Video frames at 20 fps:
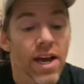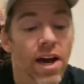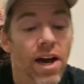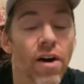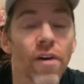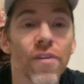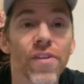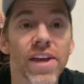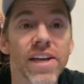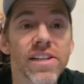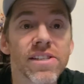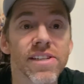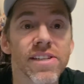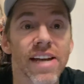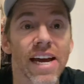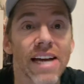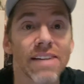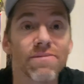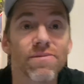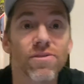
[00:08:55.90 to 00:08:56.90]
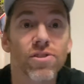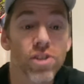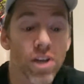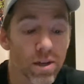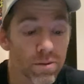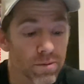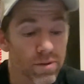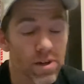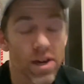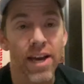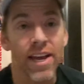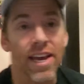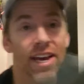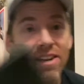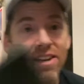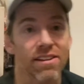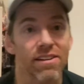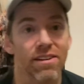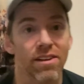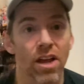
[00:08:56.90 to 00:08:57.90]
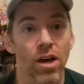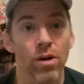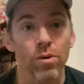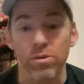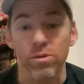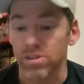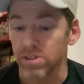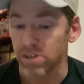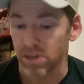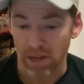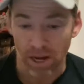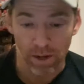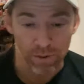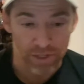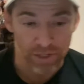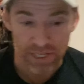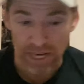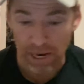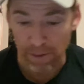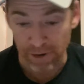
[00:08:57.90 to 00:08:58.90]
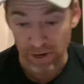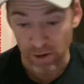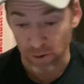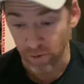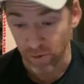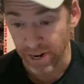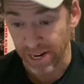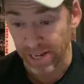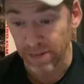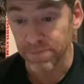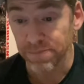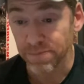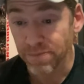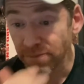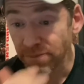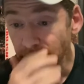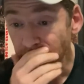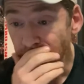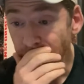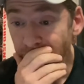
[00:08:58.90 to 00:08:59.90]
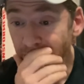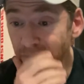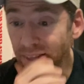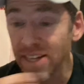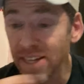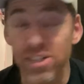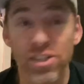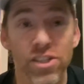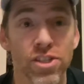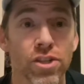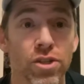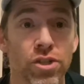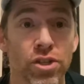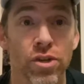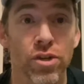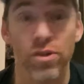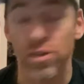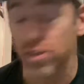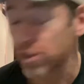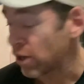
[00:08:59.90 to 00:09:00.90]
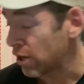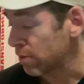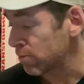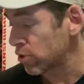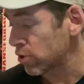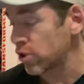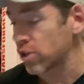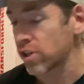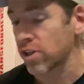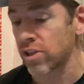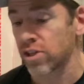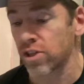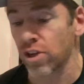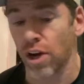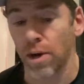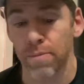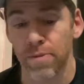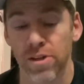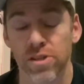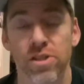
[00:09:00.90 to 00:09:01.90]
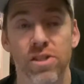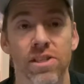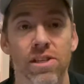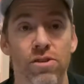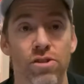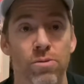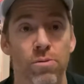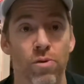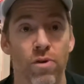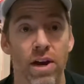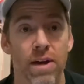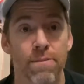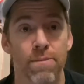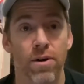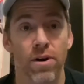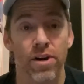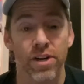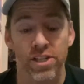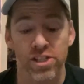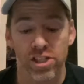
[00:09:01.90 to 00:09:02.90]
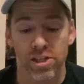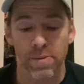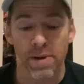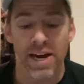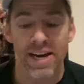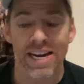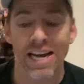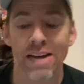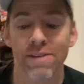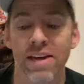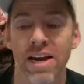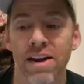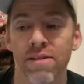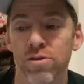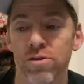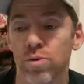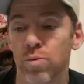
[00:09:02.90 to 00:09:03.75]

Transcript: on the internet. So again, loads is happening already. Such a good time, such a good time. There's still some great bargains to be had out there as